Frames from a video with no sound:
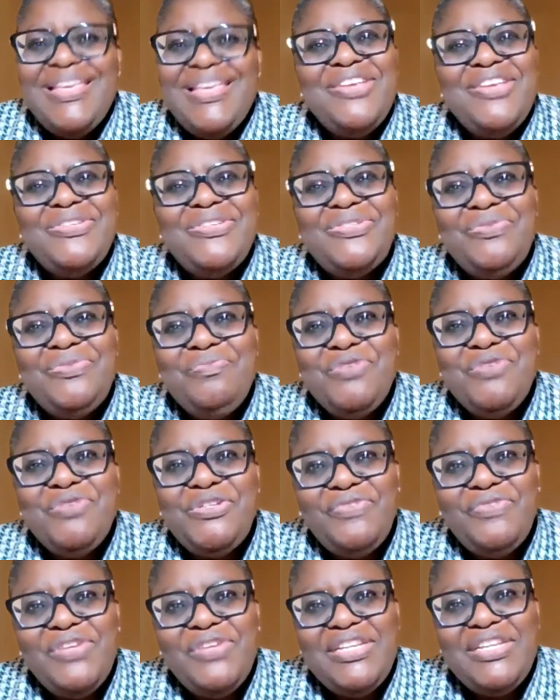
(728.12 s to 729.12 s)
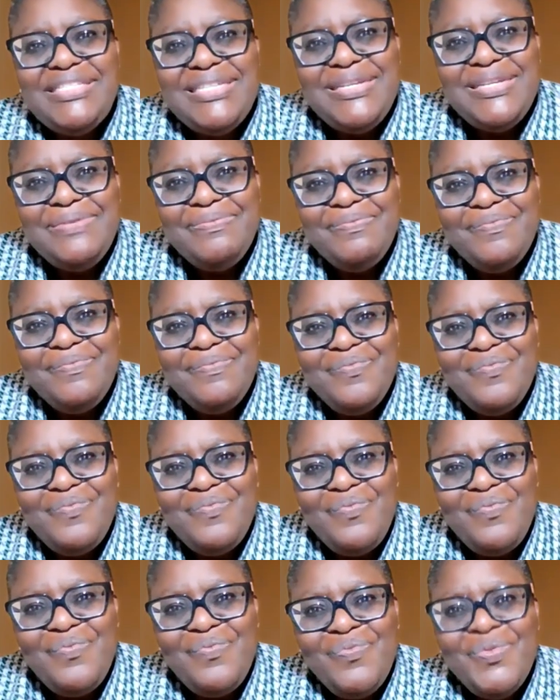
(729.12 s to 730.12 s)
Thank you so much for listening.
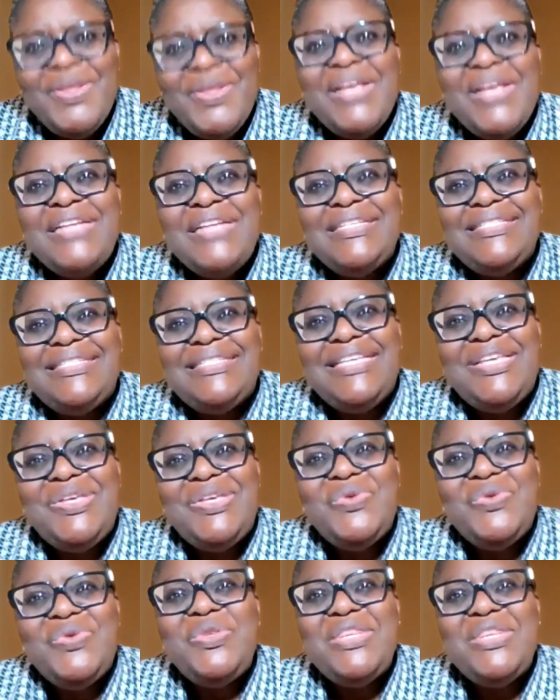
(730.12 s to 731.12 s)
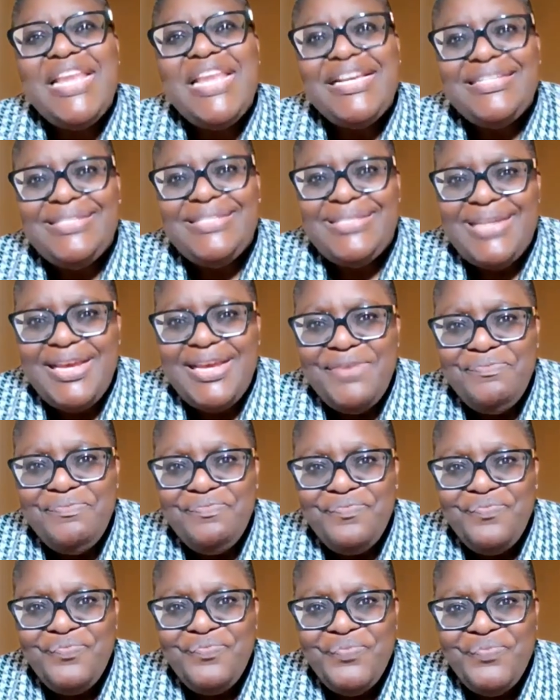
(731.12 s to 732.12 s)
See you next time.
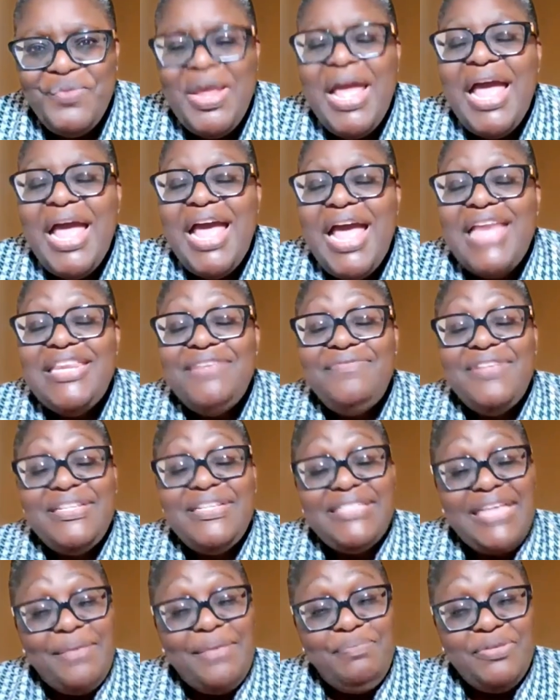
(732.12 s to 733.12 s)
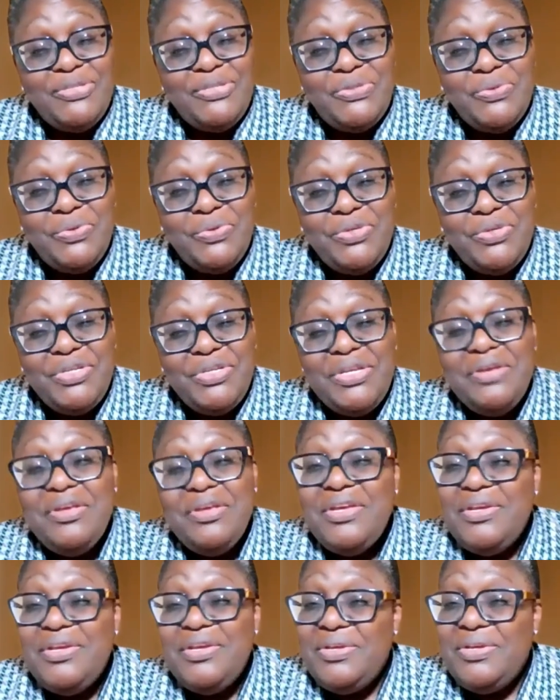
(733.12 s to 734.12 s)
And if this episode
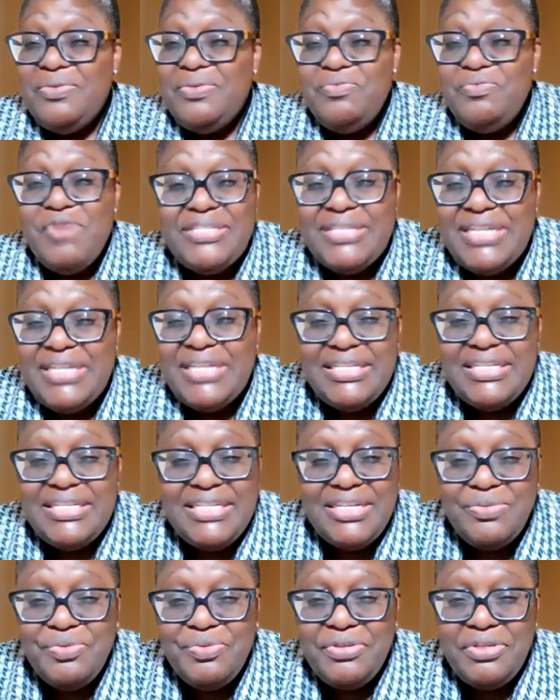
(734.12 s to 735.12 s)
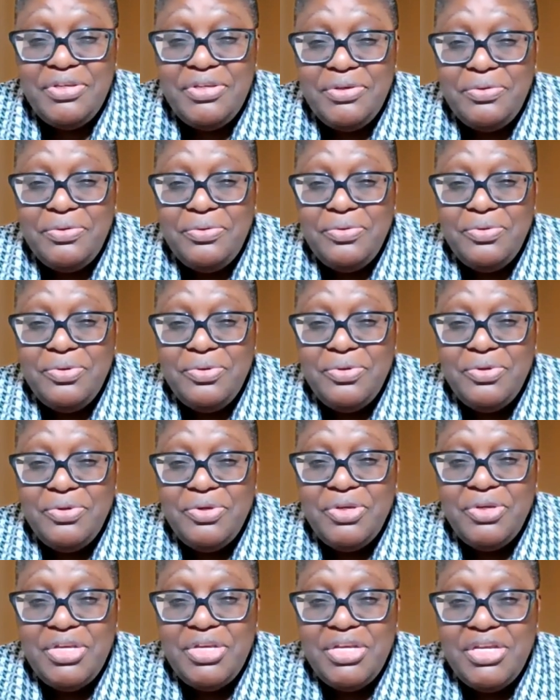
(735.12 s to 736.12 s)
resonated with you,
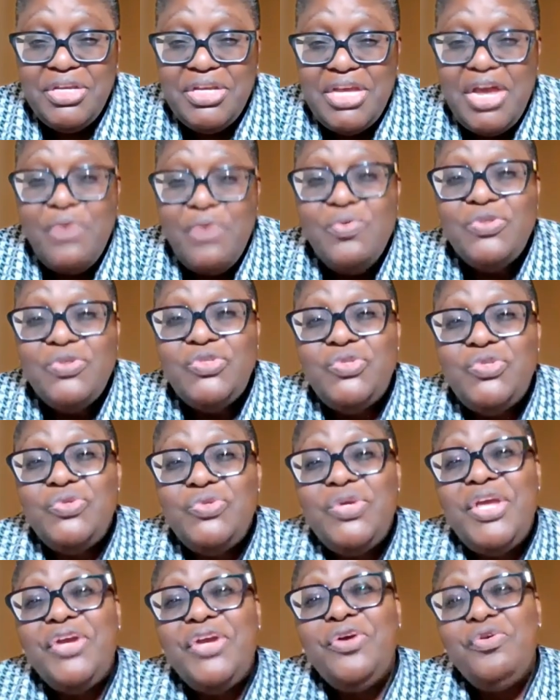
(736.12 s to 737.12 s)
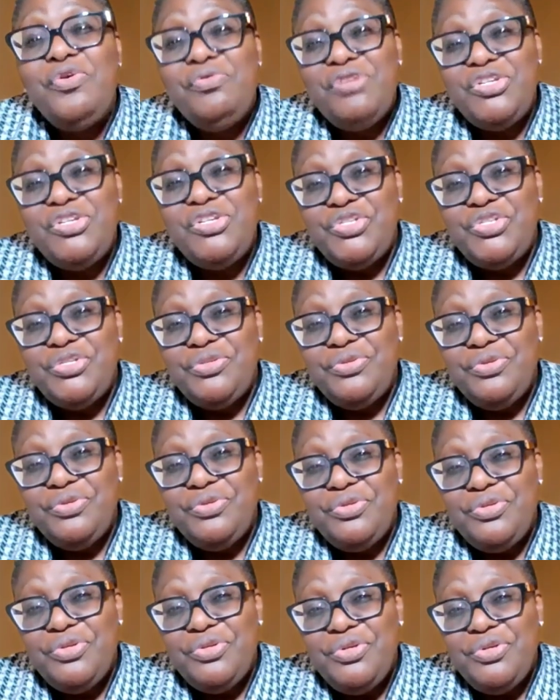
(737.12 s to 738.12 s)
I want to encourage you
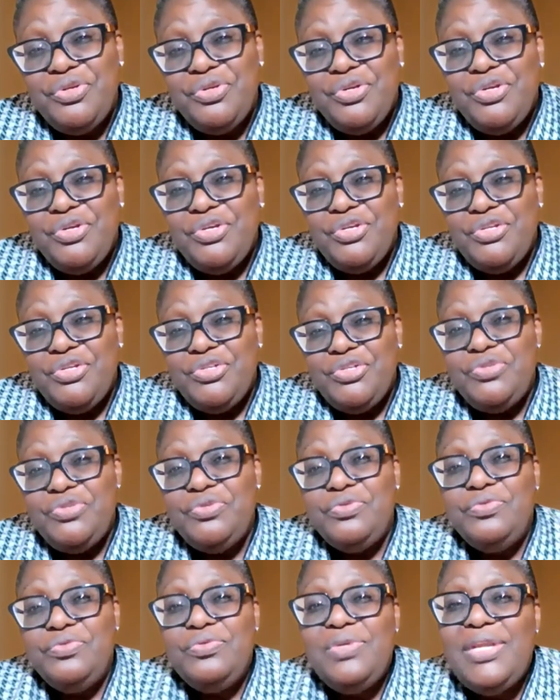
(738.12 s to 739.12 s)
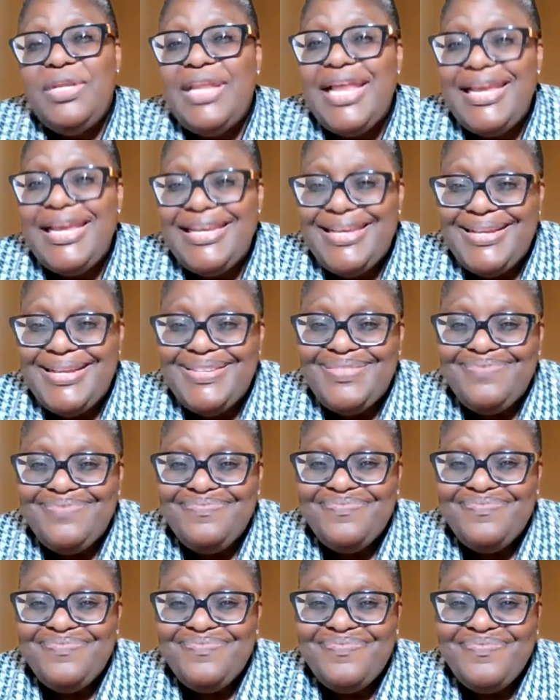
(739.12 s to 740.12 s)
to like it,
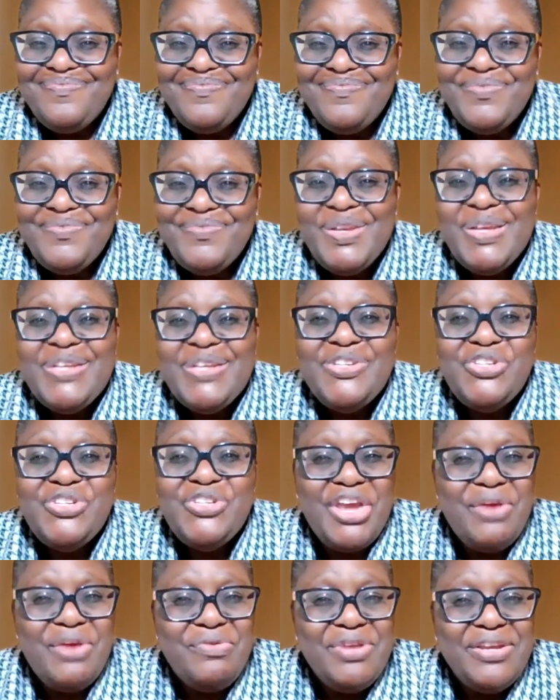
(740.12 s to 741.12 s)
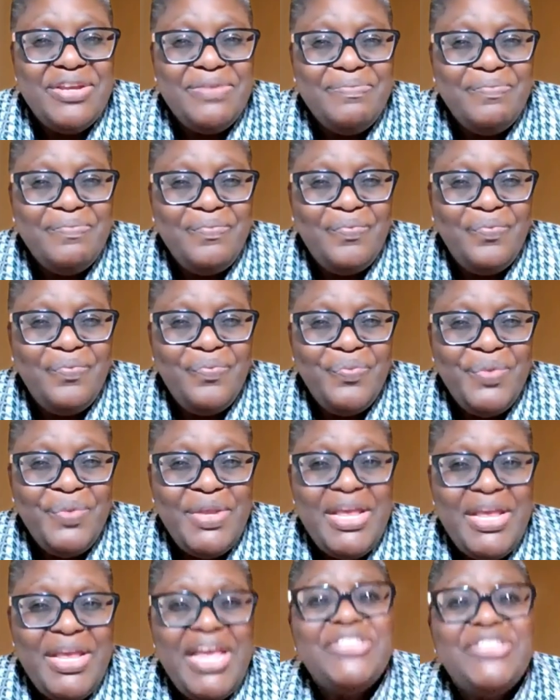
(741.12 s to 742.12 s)
share it,
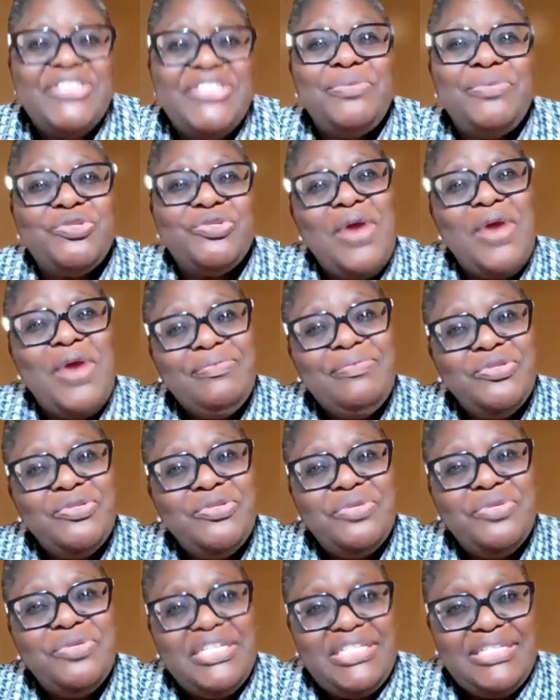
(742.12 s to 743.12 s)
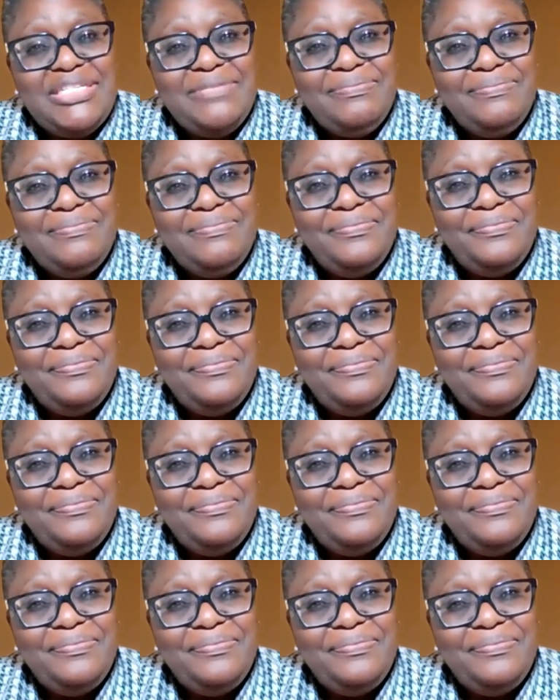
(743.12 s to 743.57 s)
and subscribe to it.